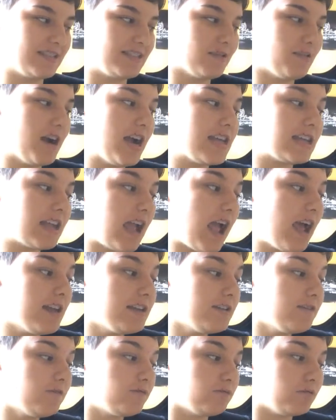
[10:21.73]
so I
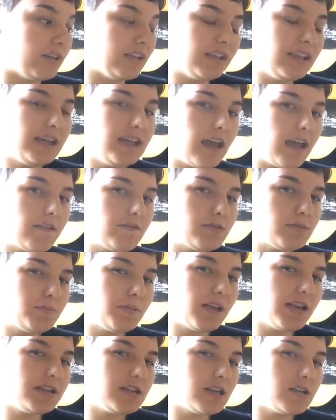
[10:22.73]
kind of really have to
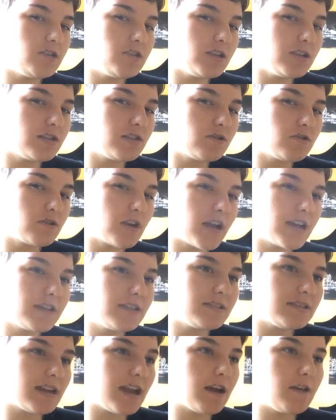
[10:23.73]
play Dungeons &
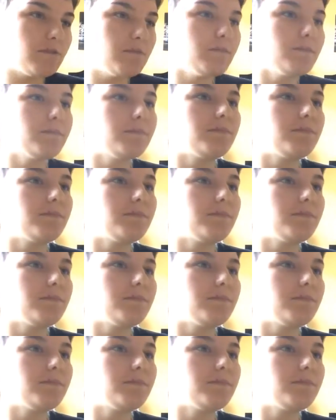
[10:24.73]
Dragons now.